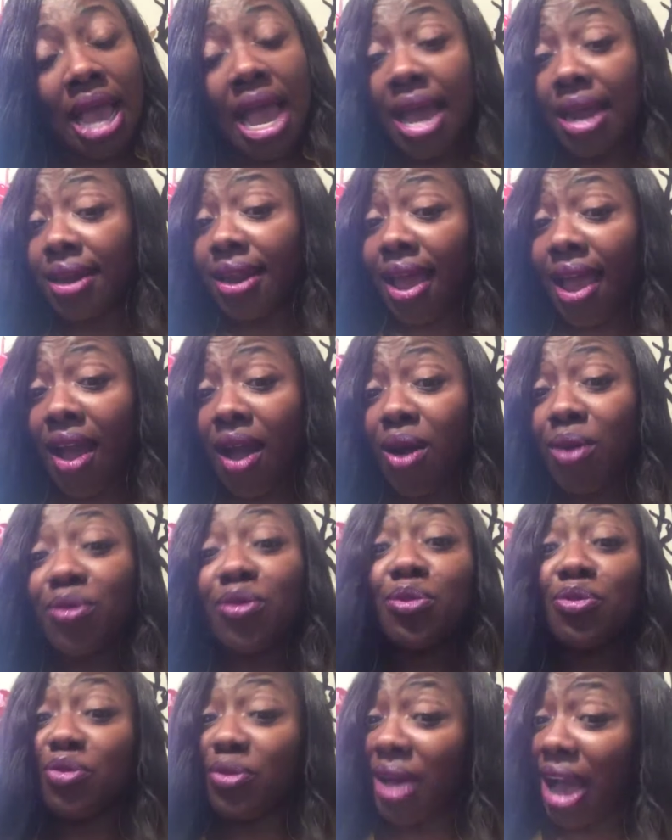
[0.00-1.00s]
Now,
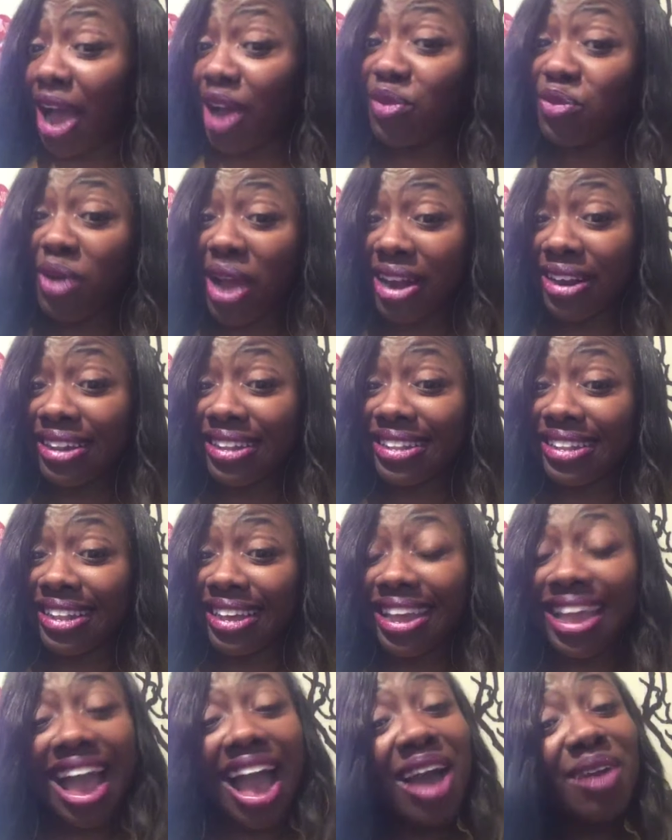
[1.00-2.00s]

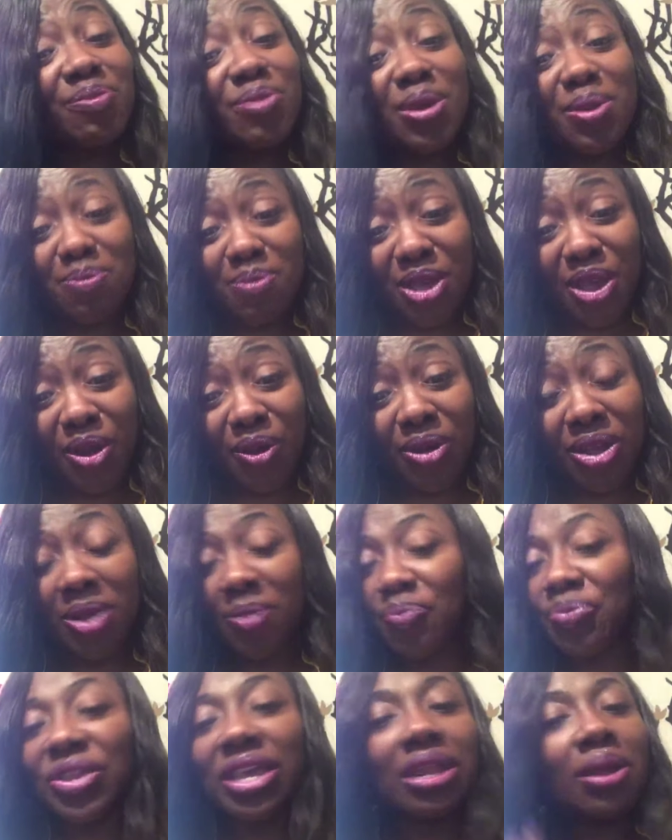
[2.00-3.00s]
ironically, I've been married
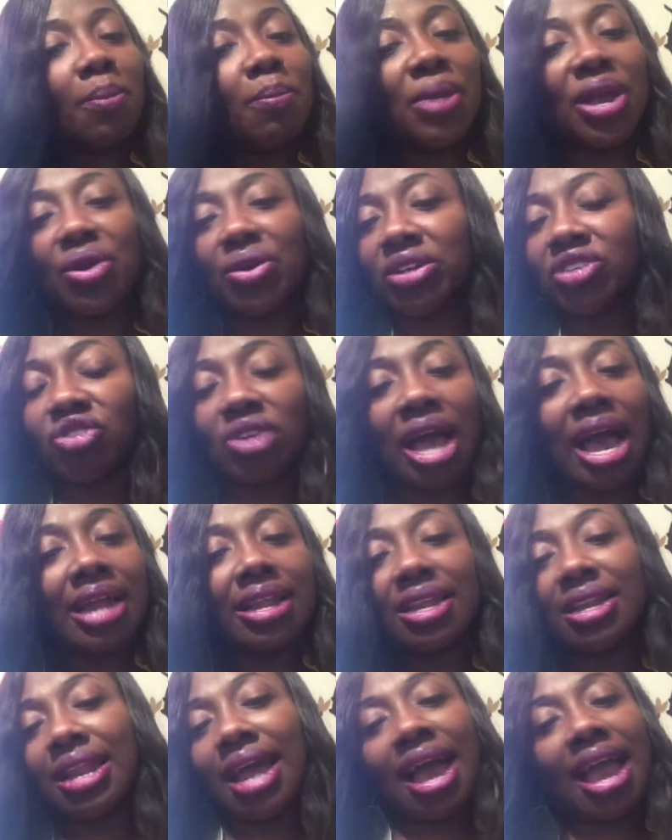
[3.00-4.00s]
in a marriage. I
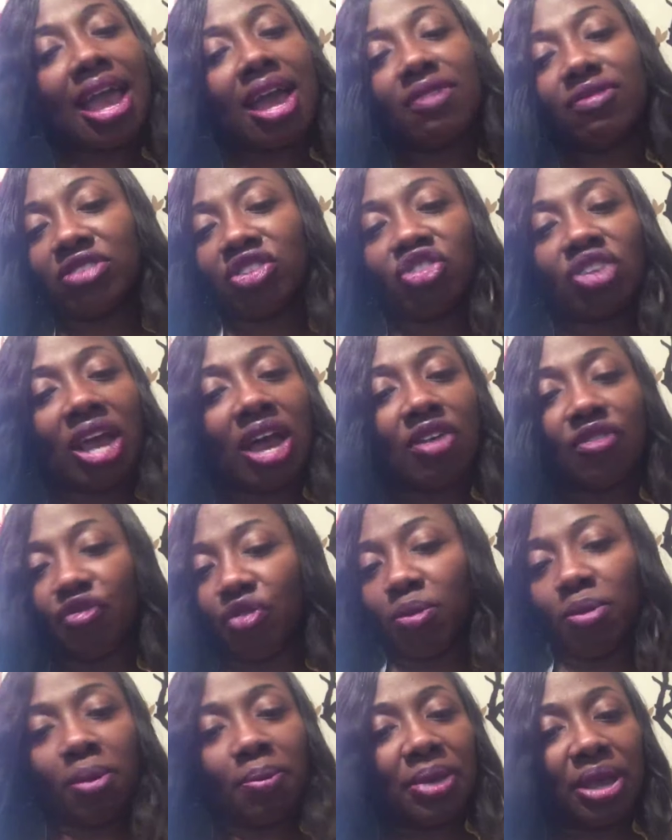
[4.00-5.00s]
did not have a child
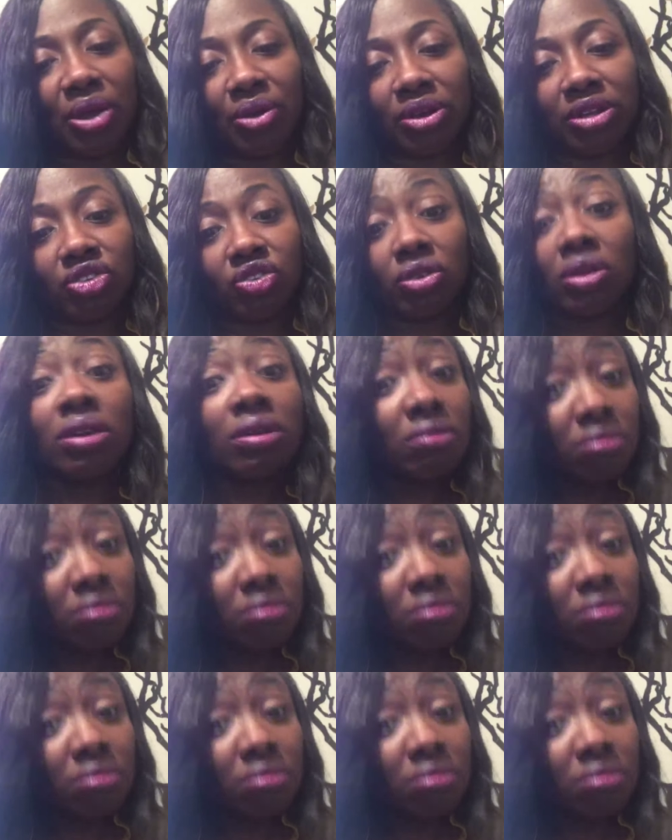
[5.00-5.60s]
from a marriage.